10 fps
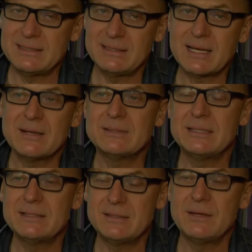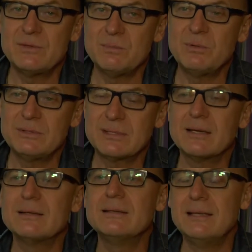that counts. It's, you have to put
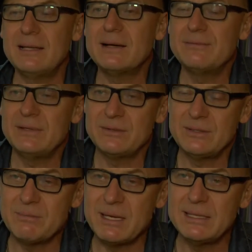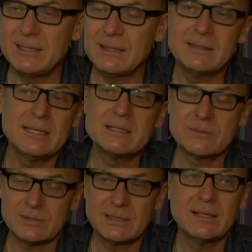the love into the making, and that's
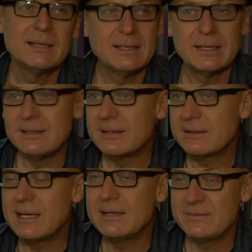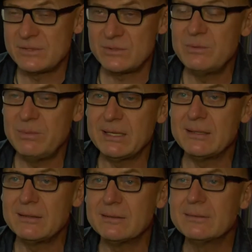what I think our lives should be.
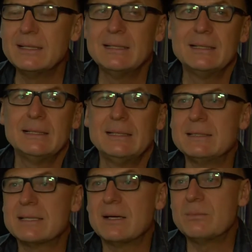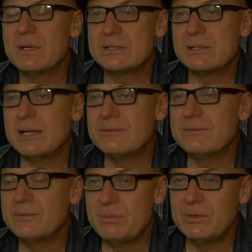You know, it's how much
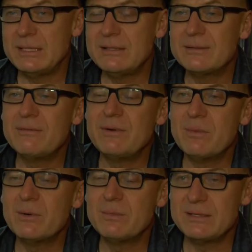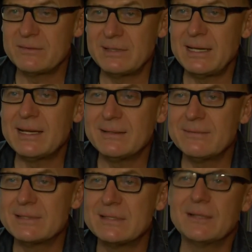love we put into every moment of our
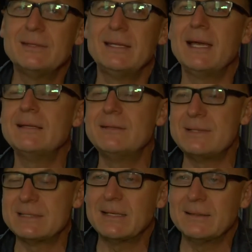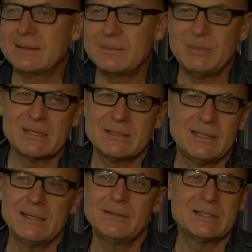lives, not the end result, because
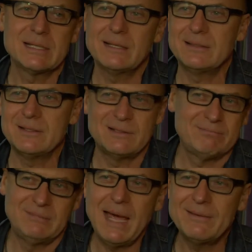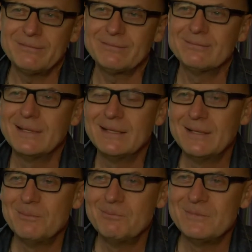the end result is death.
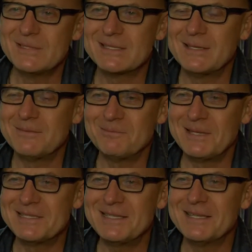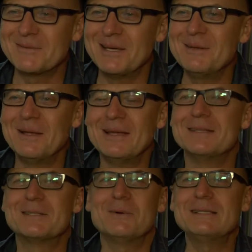Just that's it's it. It's over, right? and
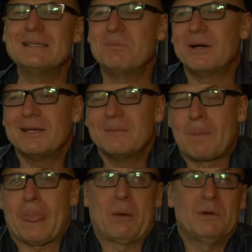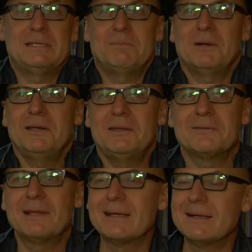the journey so what's the over. point? What's the point
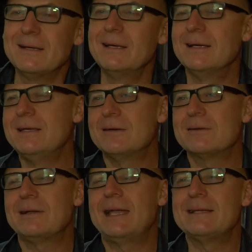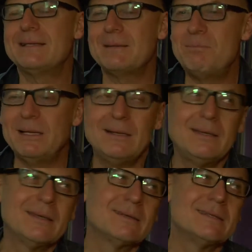of like, you know, collecting
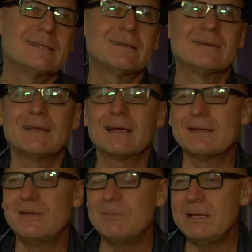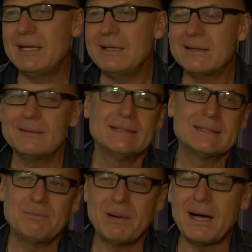billions and accumulating all
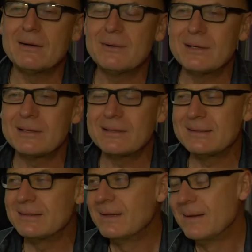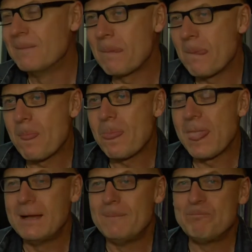this power and? That's
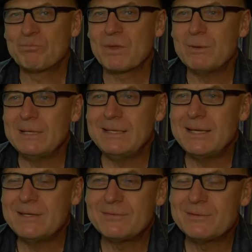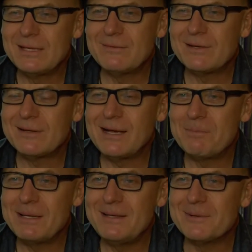true. When in the end you have to give it all
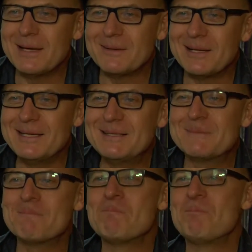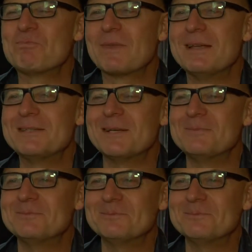up anyway, right? Or leave so, it to